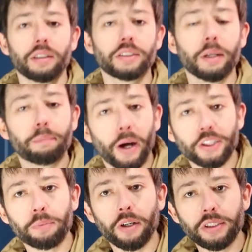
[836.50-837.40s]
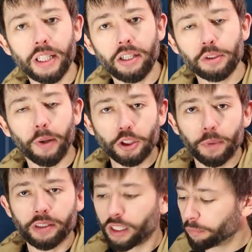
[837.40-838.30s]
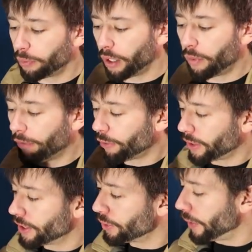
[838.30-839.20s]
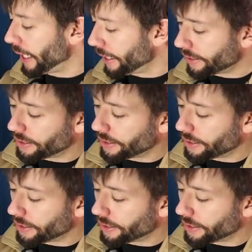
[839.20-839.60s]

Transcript: Some Poshmark sales. Poshmark did pretty well for us this weekend.